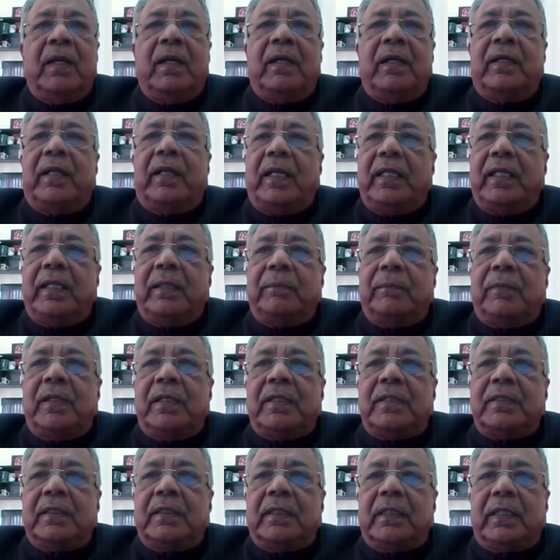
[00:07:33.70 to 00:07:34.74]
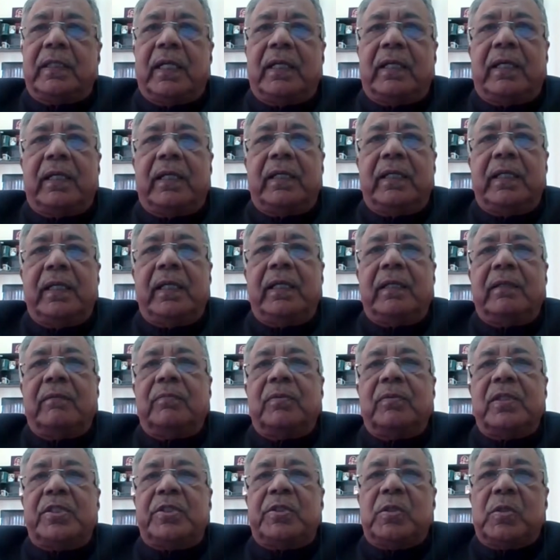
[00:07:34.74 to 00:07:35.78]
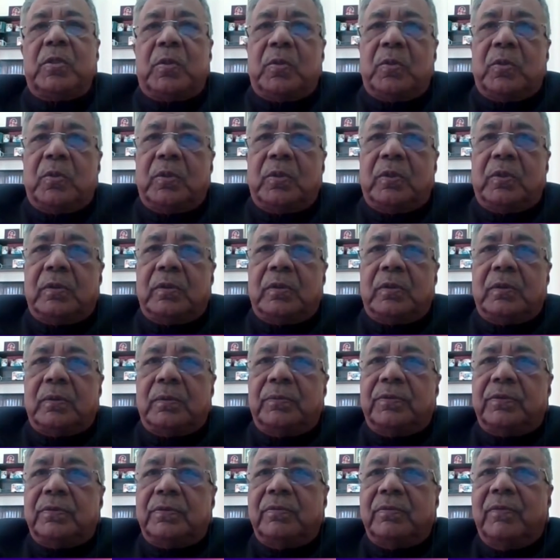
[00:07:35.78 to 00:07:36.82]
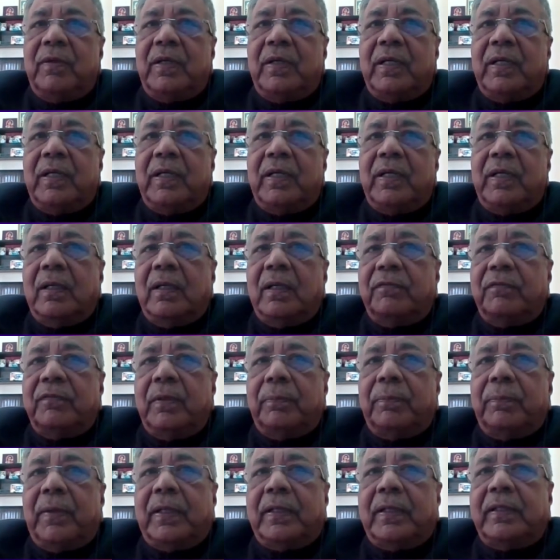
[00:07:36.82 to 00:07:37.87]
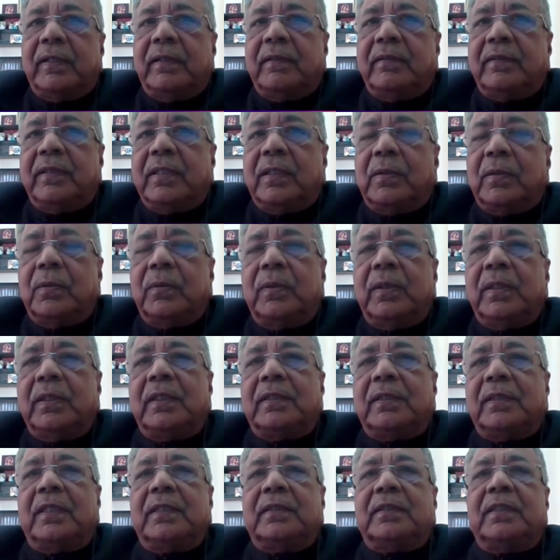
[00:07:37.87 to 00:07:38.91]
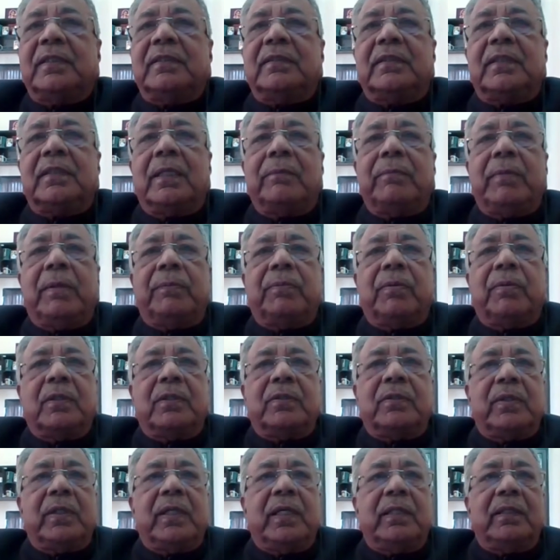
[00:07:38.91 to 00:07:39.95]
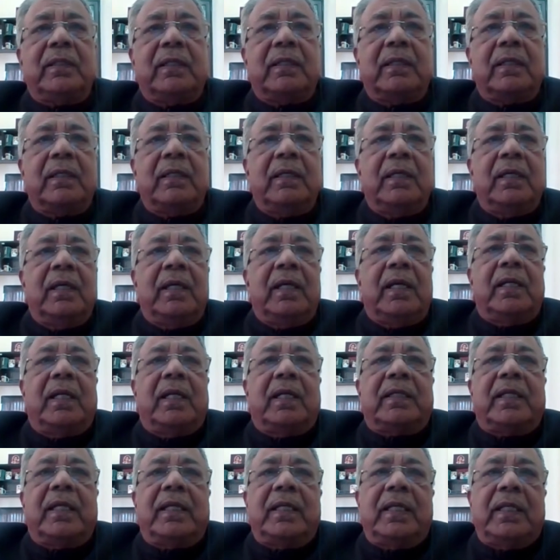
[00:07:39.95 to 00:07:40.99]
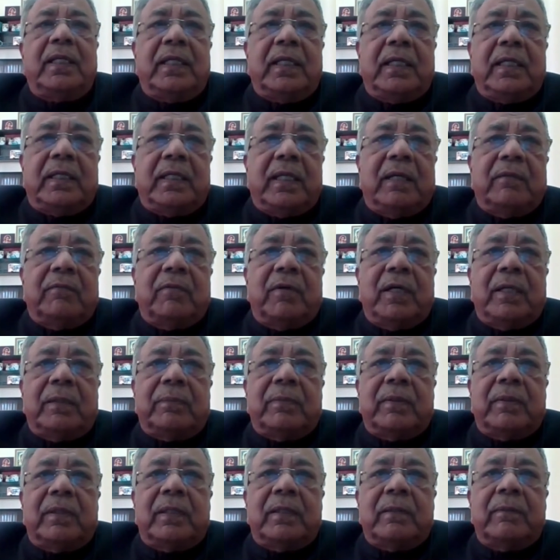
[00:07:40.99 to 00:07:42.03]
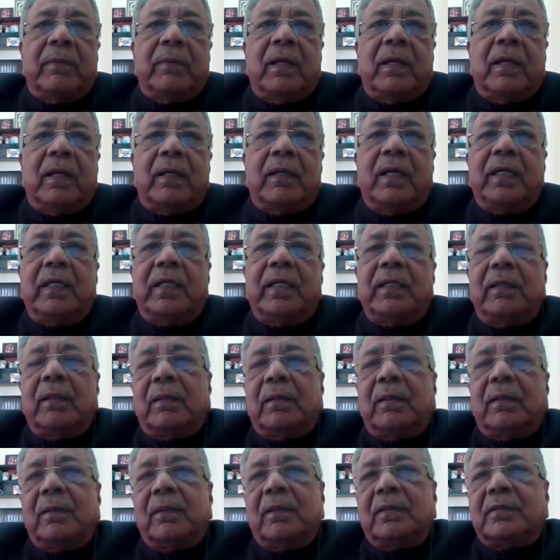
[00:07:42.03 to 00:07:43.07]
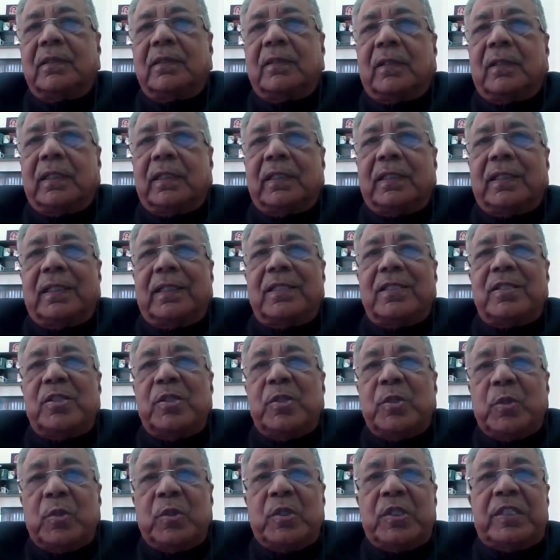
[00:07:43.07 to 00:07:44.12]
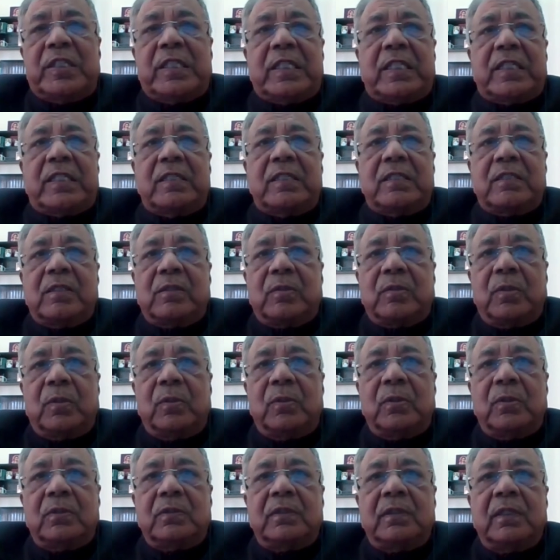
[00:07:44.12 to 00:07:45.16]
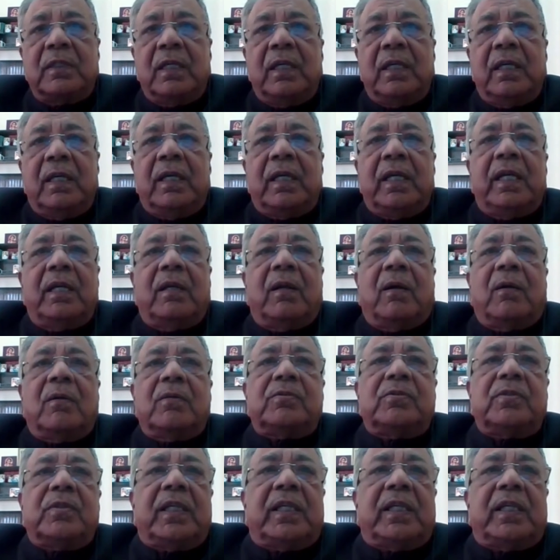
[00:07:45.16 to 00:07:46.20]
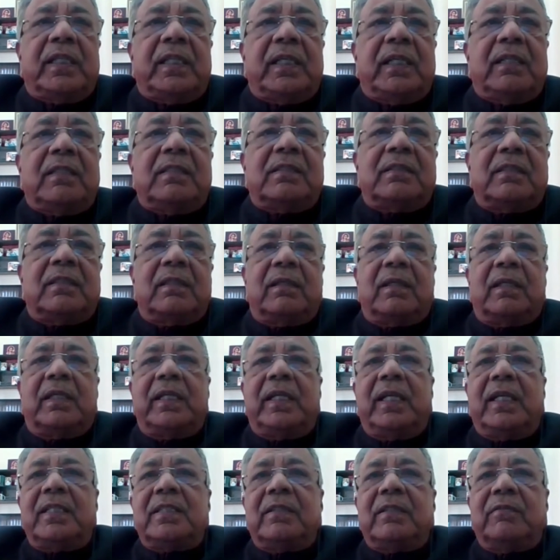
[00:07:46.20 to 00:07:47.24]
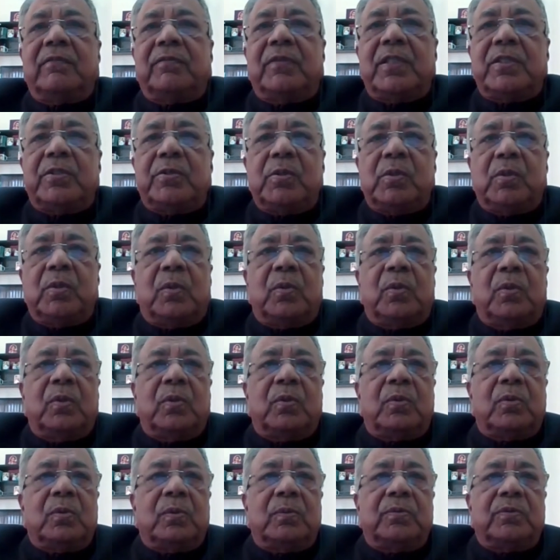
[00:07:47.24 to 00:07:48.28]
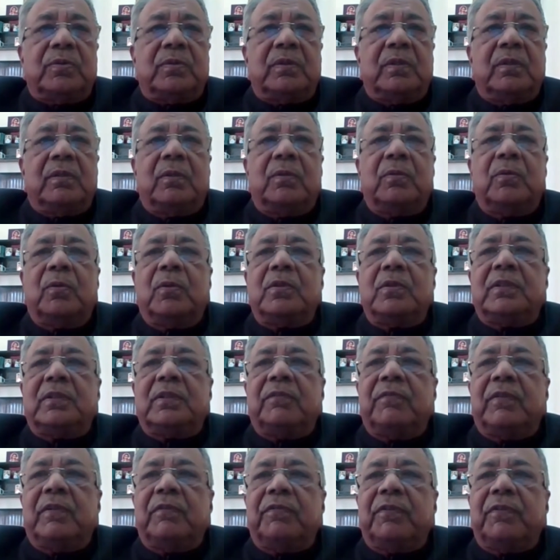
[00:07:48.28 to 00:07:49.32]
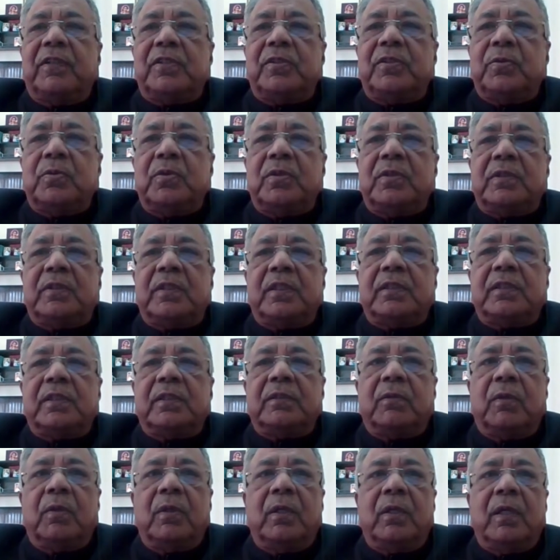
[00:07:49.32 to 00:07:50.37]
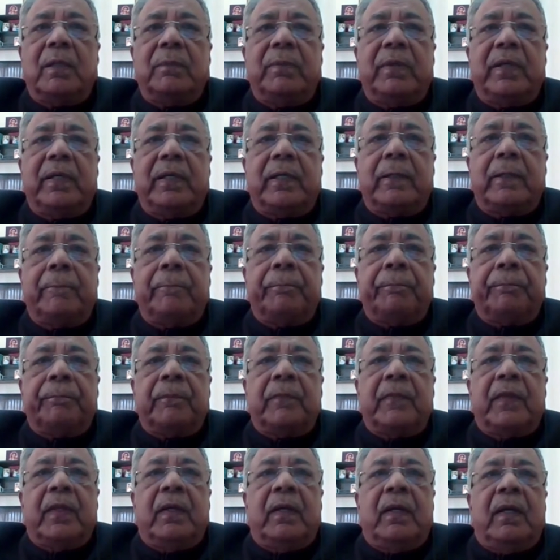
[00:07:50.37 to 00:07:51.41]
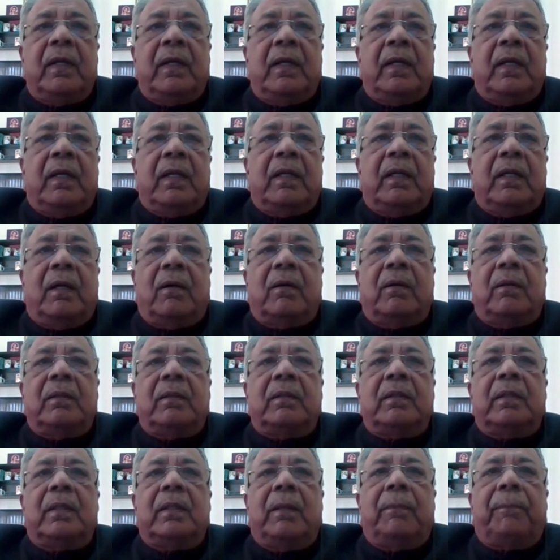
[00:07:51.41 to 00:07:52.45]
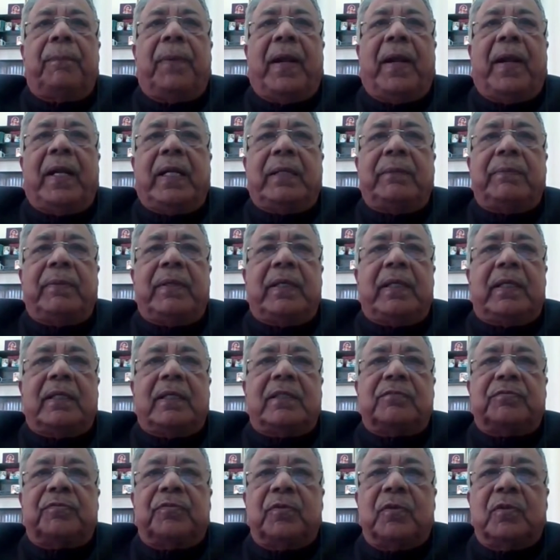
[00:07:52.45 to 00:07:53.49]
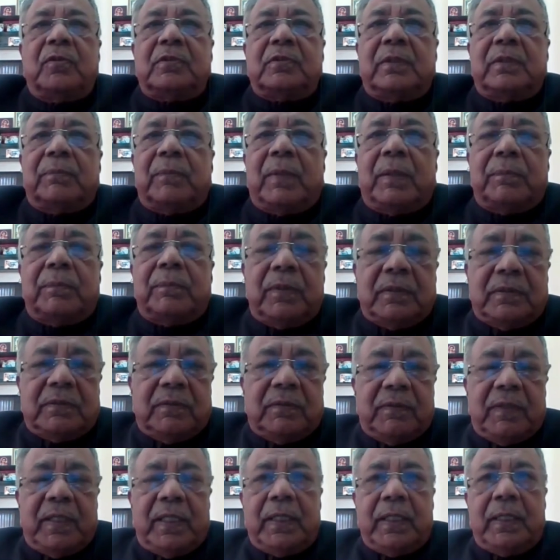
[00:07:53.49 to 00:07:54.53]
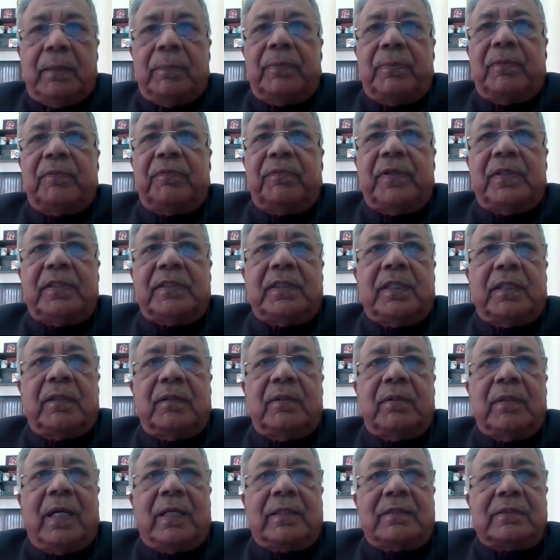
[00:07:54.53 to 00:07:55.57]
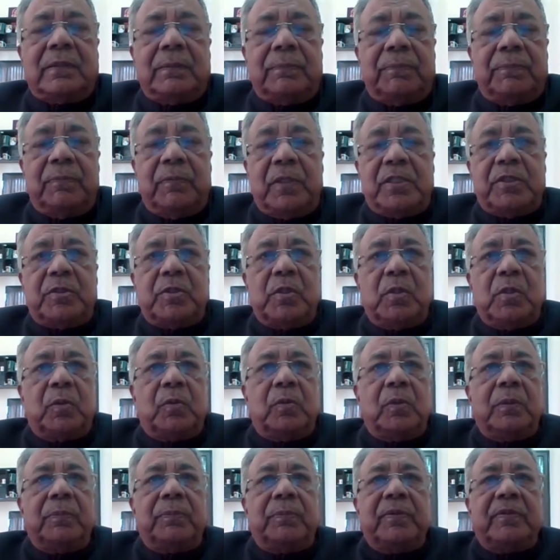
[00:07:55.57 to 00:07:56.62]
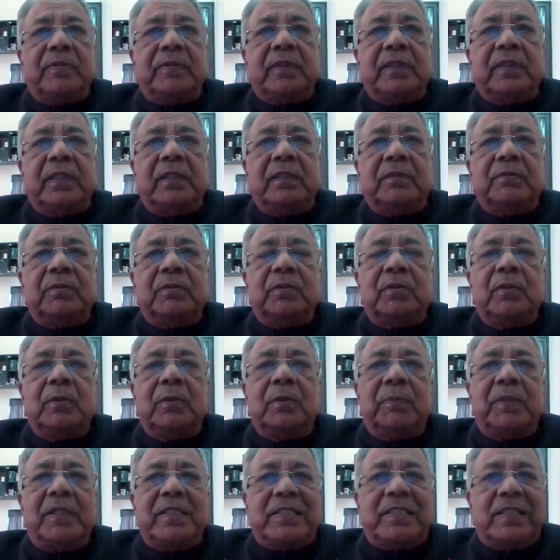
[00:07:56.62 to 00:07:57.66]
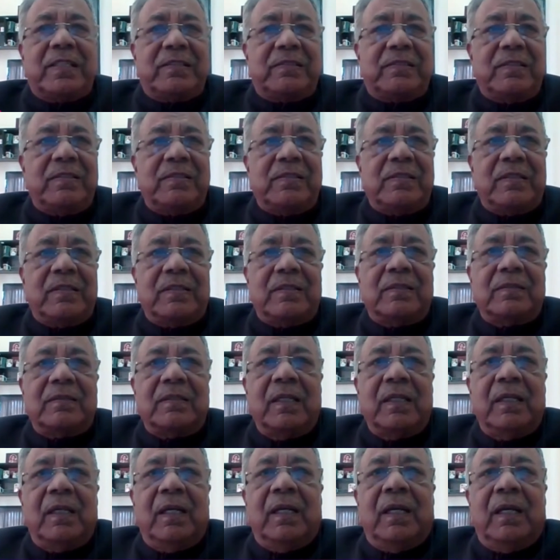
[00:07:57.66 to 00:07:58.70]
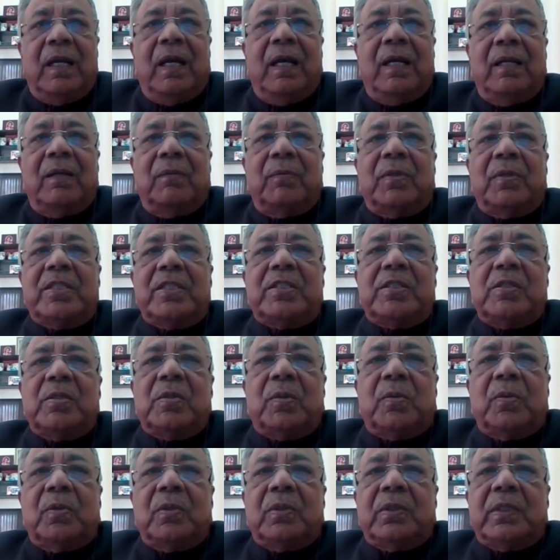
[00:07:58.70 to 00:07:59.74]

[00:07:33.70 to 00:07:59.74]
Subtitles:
Teleimmersion can create virtual courtrooms where all of the parties, including the judges, can be brought together in a telelinked environment, cutting across continents, jurisdictions, and courts. It also creates the creation of virtual courtrooms, courts of different jurisdictions collaborate. Now, the pandemic has forced the members of the legal profession to accept virtual court proceedings without much resistance. And virtual court